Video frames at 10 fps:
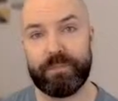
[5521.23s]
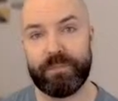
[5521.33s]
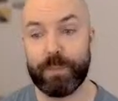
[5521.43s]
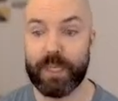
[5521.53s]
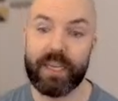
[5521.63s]

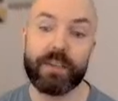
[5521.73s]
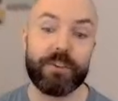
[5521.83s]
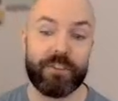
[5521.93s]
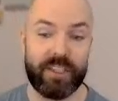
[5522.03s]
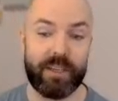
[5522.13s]
but I
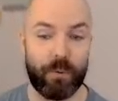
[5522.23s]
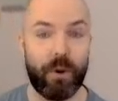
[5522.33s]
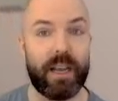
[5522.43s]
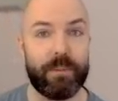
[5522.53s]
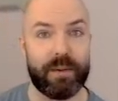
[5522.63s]
understand
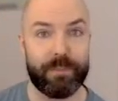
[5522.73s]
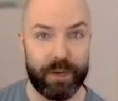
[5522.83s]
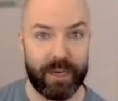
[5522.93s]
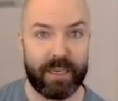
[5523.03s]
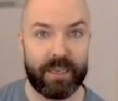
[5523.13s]
why my
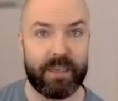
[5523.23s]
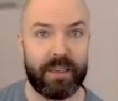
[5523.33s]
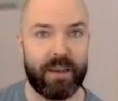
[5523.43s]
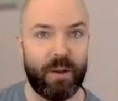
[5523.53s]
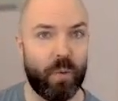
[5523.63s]
brain
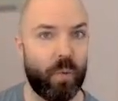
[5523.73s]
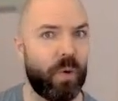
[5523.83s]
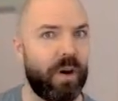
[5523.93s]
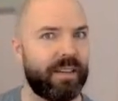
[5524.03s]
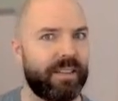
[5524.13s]

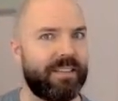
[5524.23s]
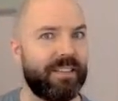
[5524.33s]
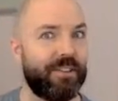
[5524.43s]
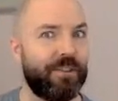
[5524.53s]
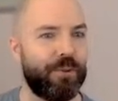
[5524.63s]
wants to
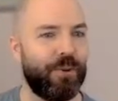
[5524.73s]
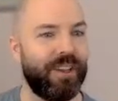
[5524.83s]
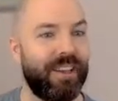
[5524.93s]
control it.